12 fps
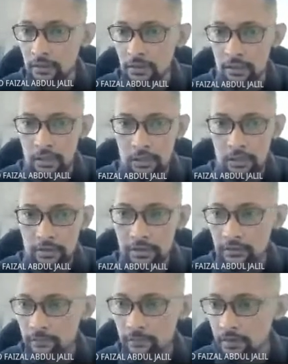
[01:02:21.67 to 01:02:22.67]
All right,
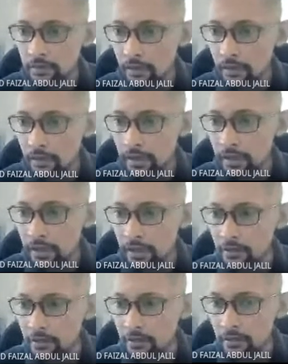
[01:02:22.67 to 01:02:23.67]
and then
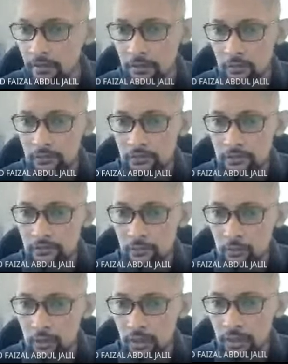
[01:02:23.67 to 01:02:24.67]
close this
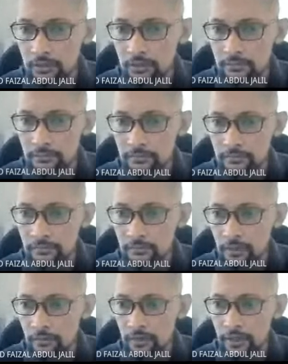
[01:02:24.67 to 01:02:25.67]
one.
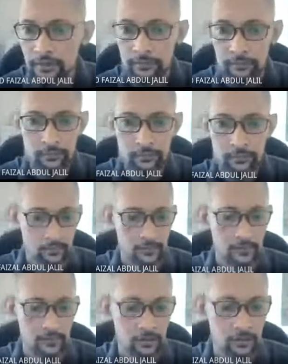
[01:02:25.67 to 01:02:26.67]
All right,
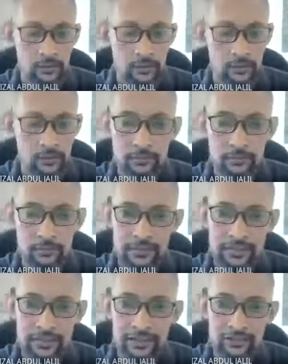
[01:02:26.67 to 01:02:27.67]
do some
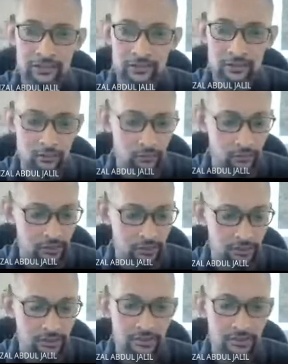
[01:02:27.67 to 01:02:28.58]
selections over here.